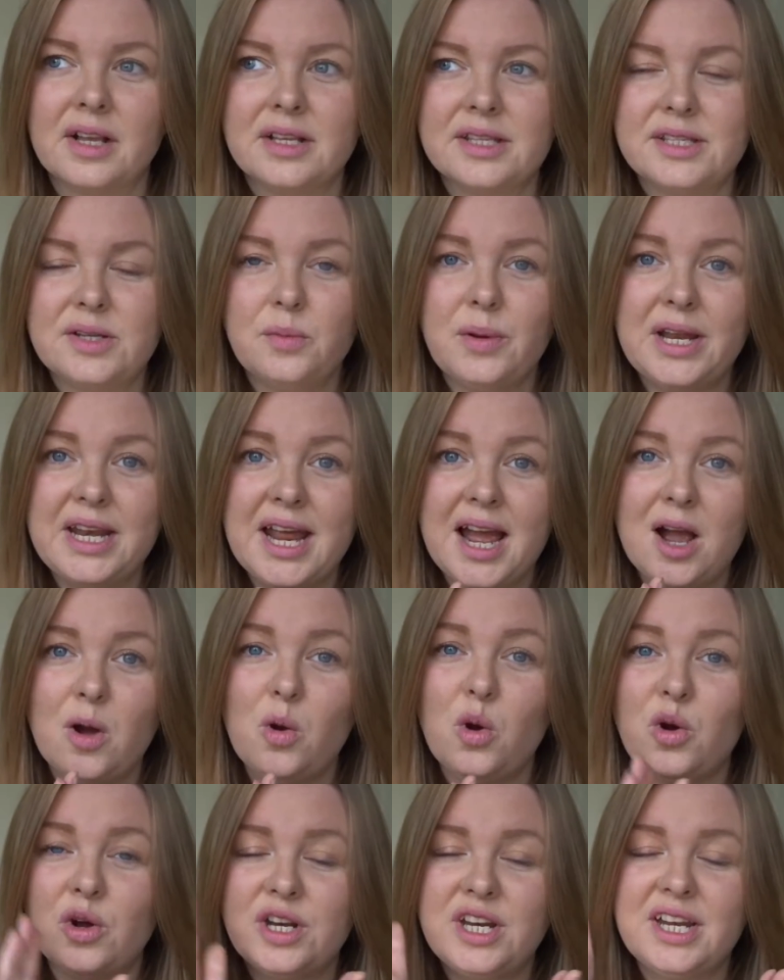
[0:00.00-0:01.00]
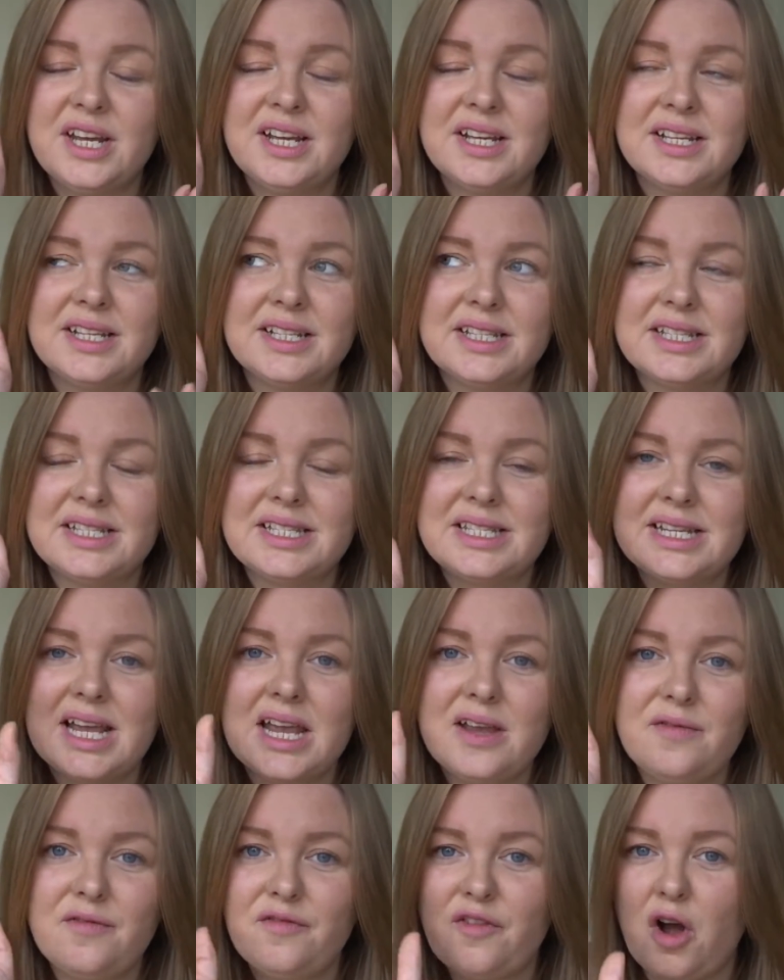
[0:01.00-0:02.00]
So we're now on
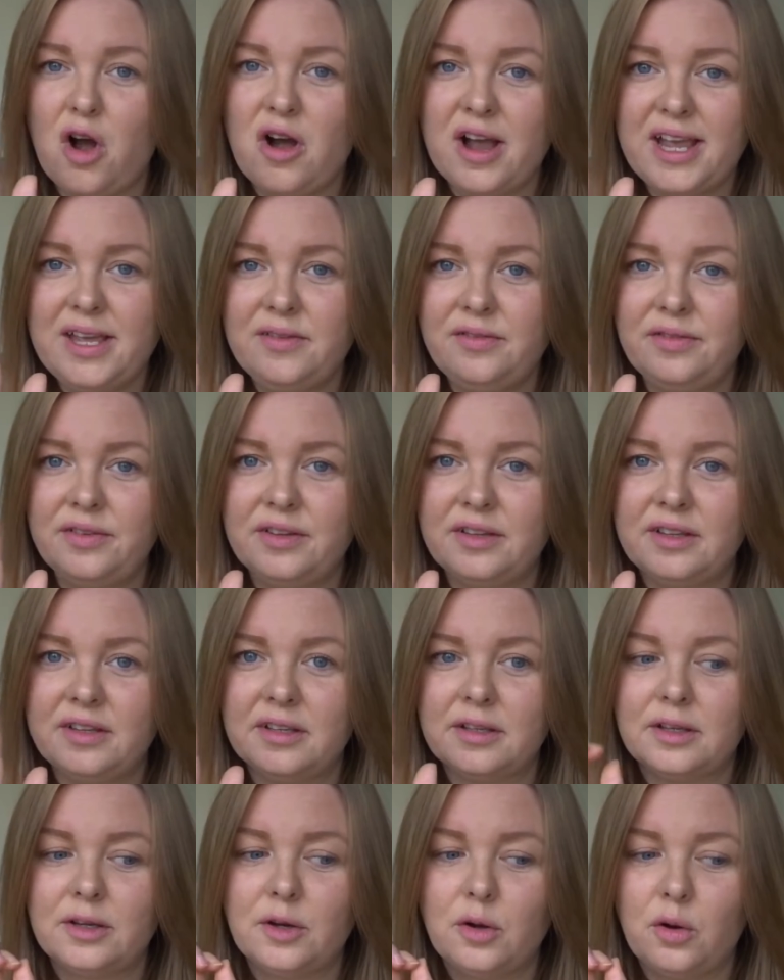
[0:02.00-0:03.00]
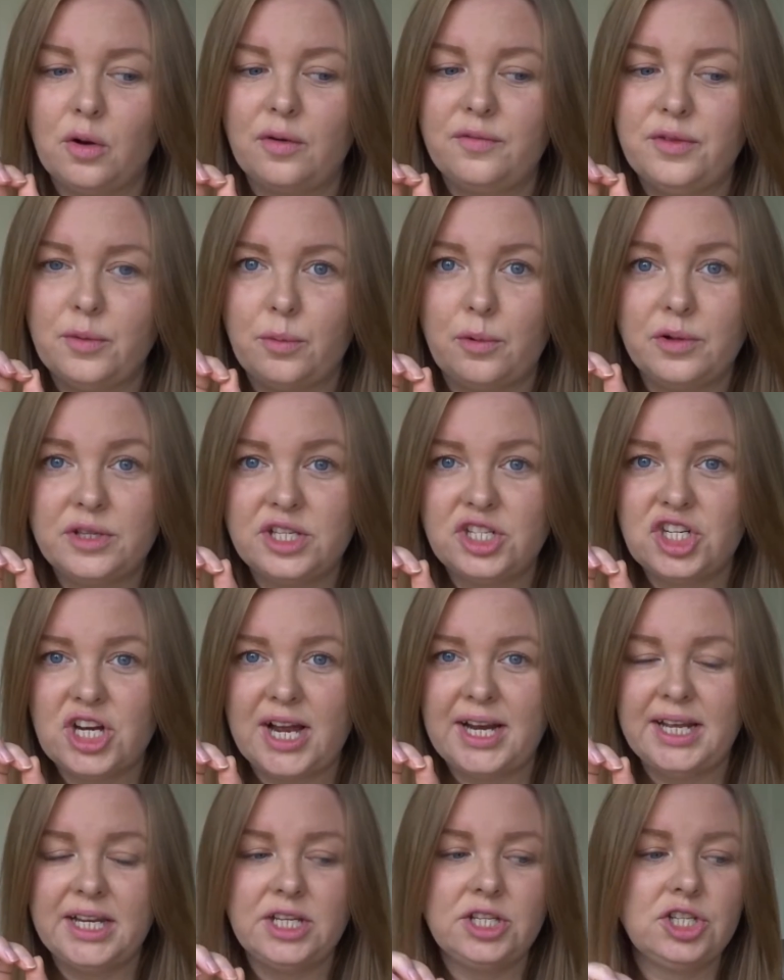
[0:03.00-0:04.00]
day five of the water
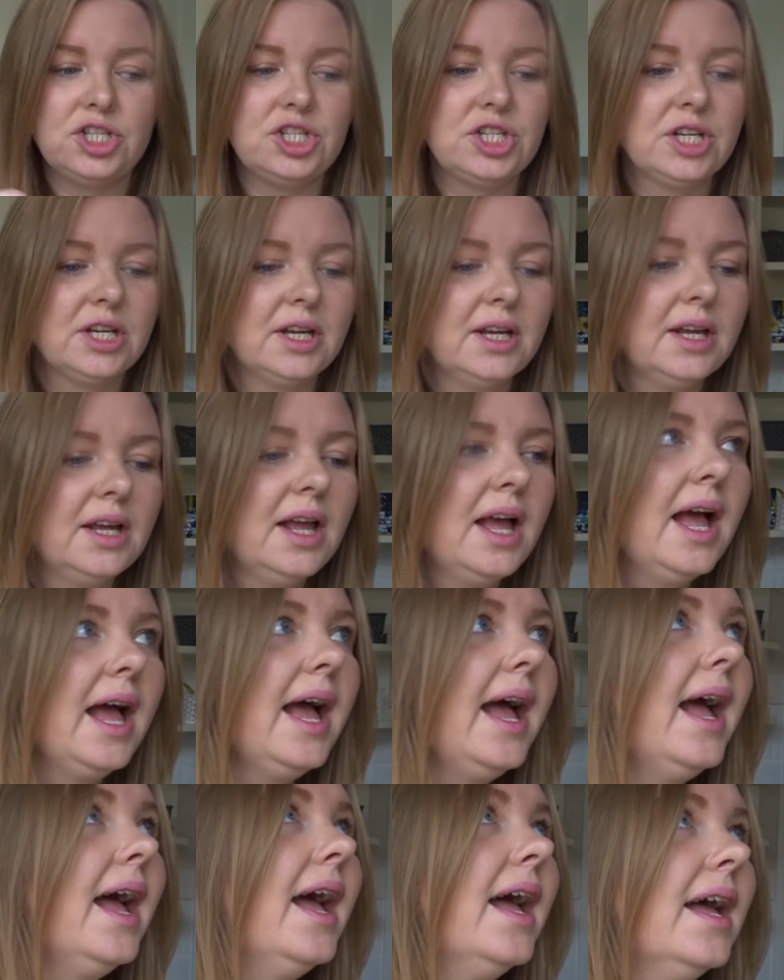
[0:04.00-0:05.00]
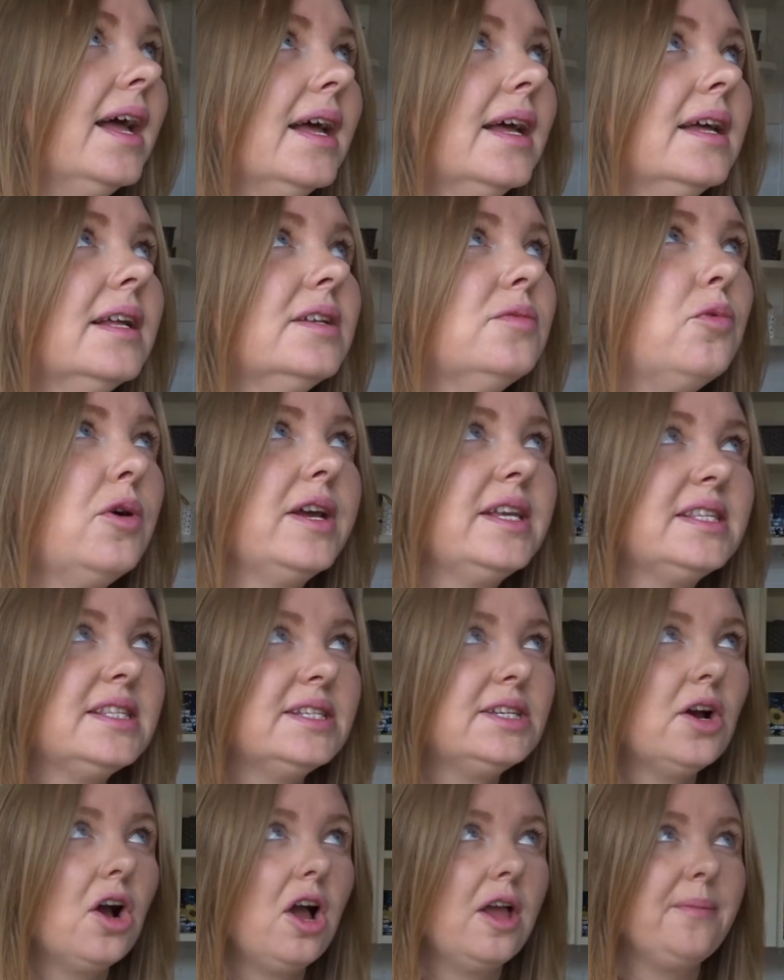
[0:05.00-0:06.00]
challenge. And what is
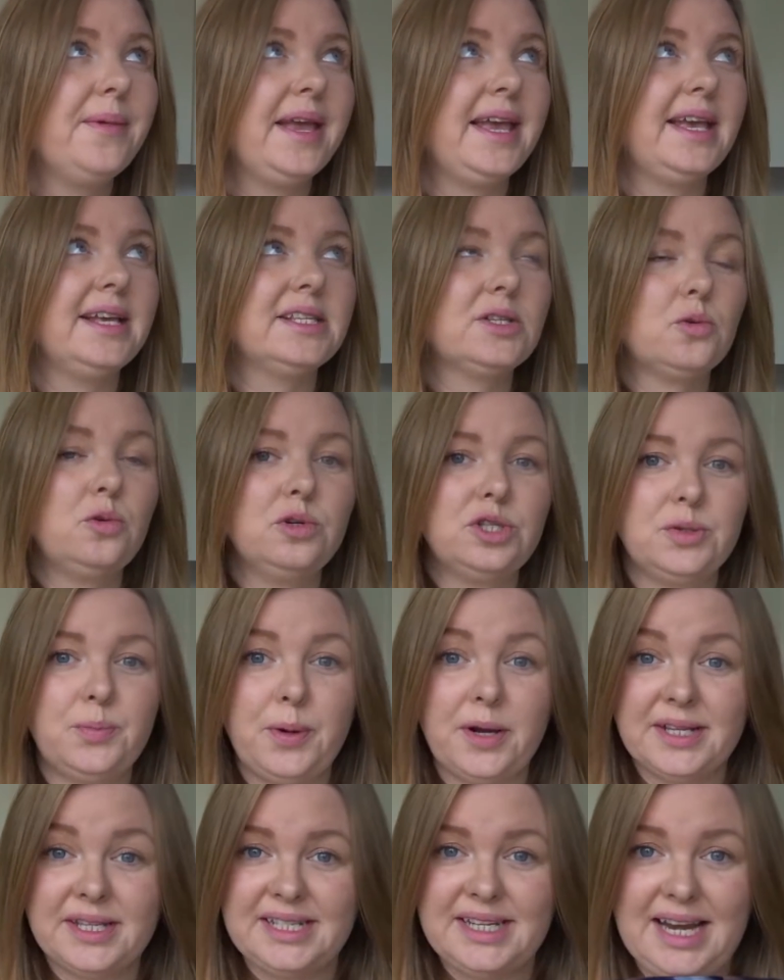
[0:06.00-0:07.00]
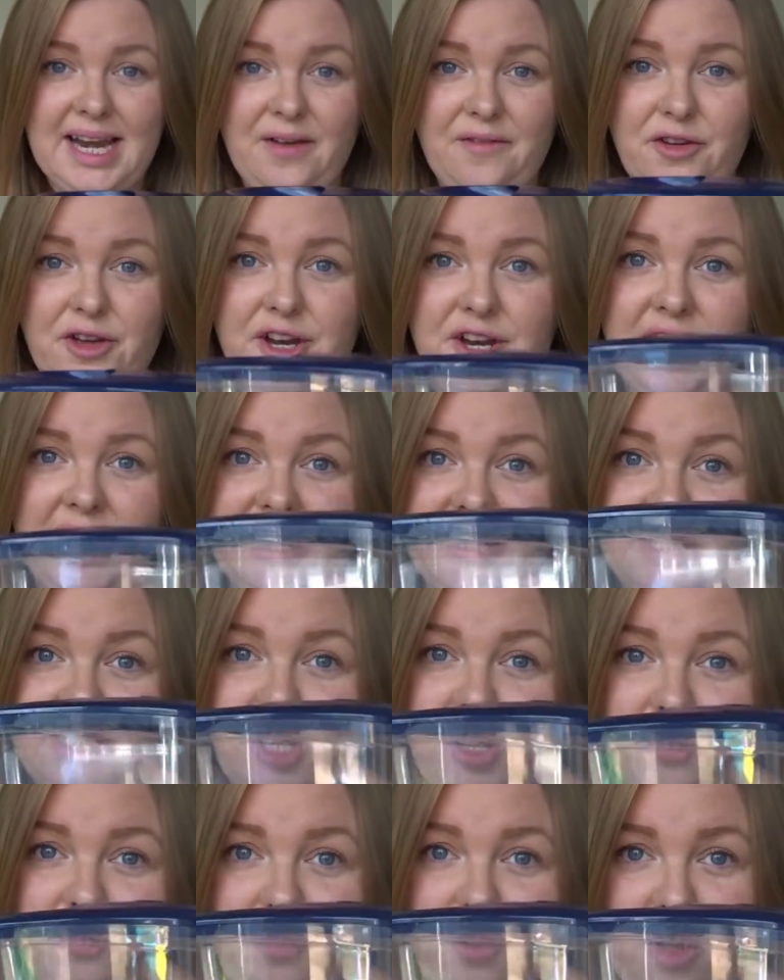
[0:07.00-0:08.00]
the time? It is 11:15 and
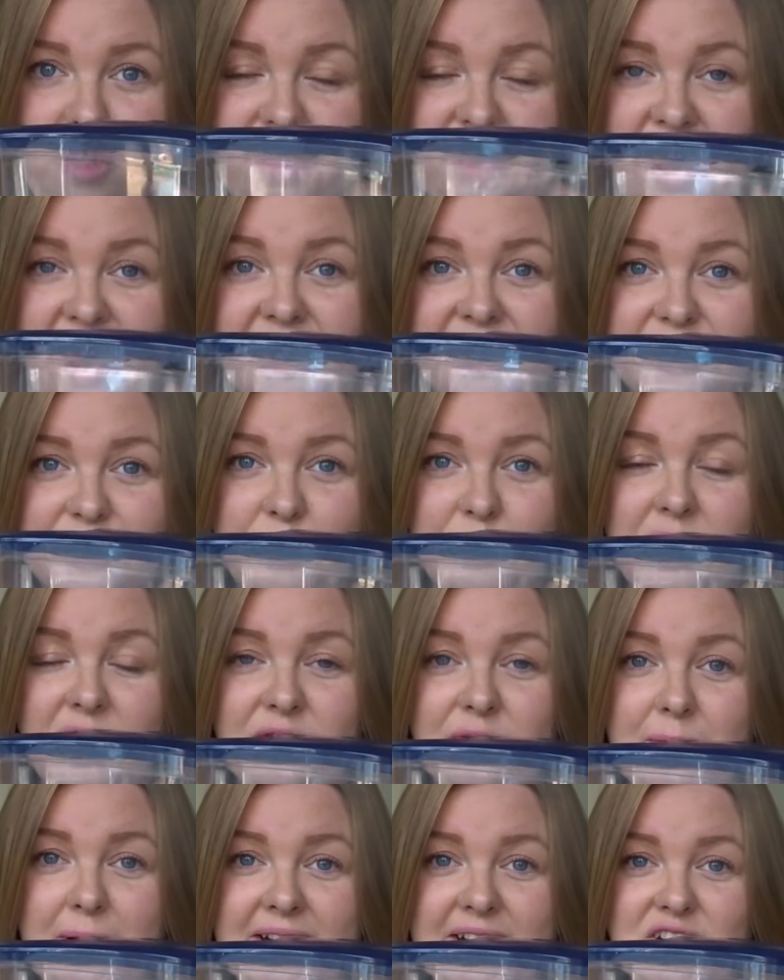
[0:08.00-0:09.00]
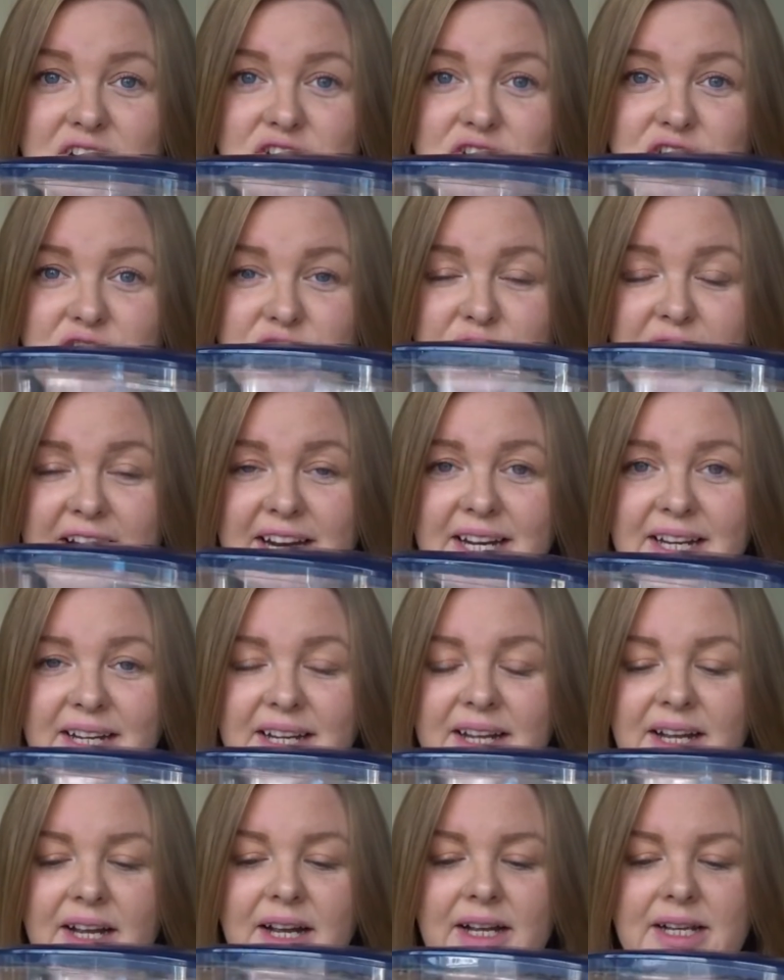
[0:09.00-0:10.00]
so far that is all I've managed to
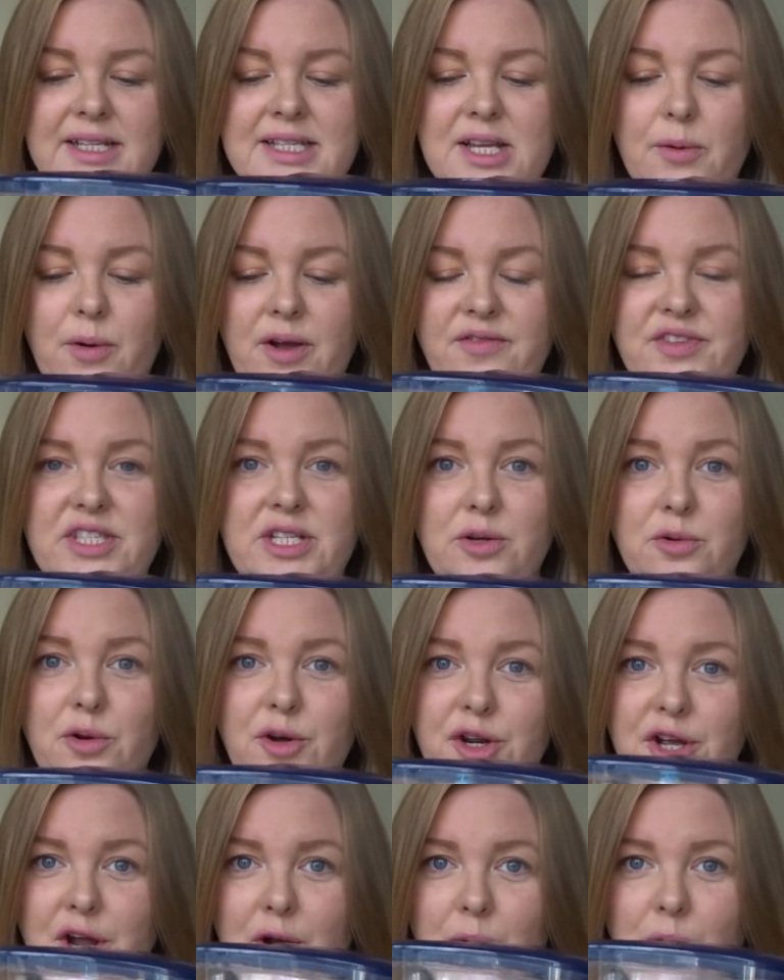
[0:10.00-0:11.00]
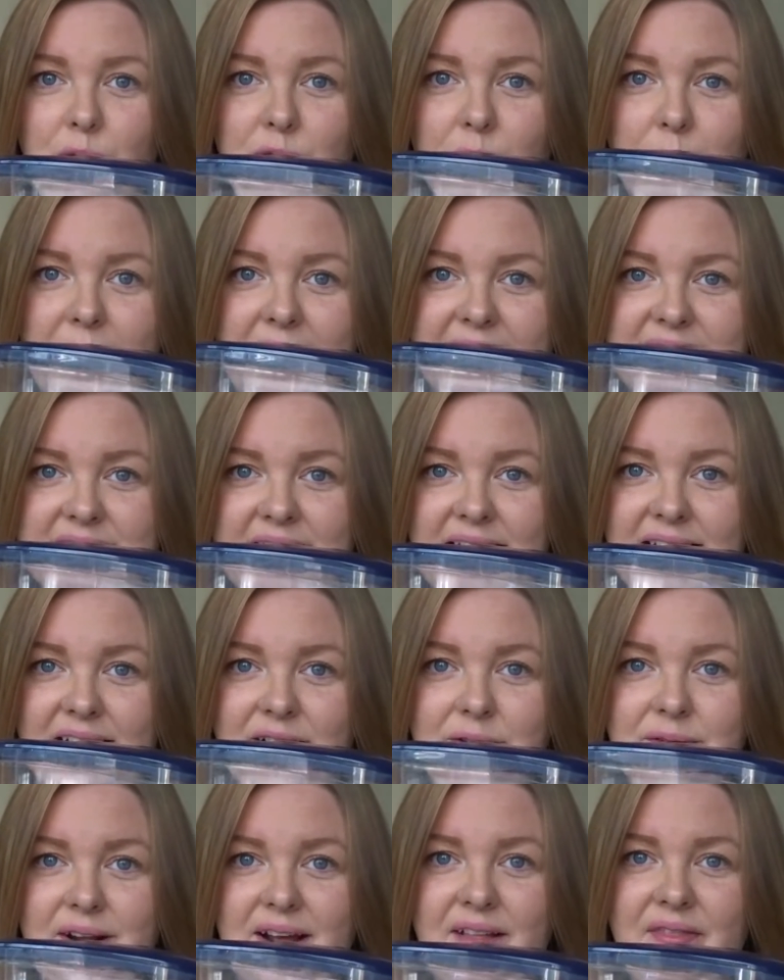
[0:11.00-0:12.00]
drink. So I've still got to go all the way
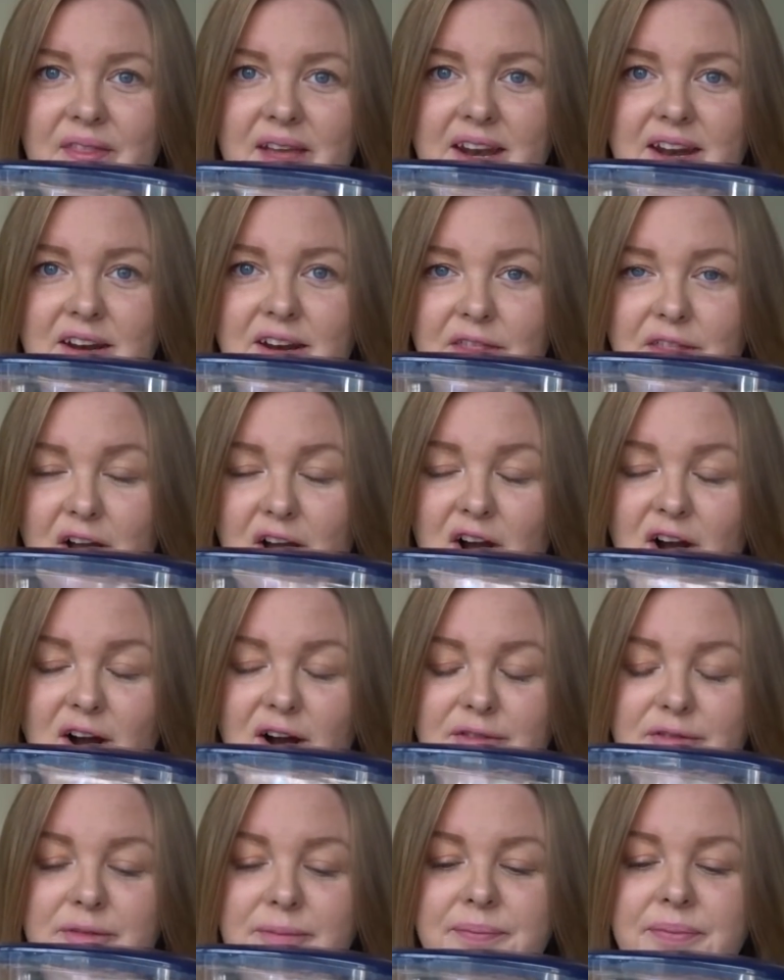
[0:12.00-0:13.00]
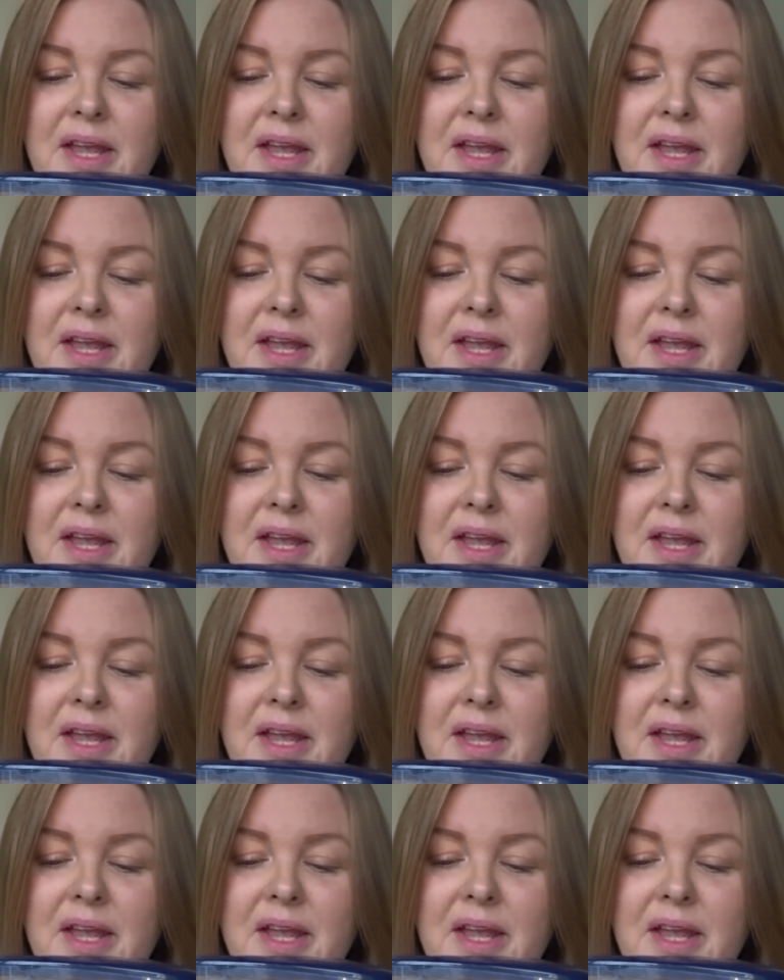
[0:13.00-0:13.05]
down and then another half.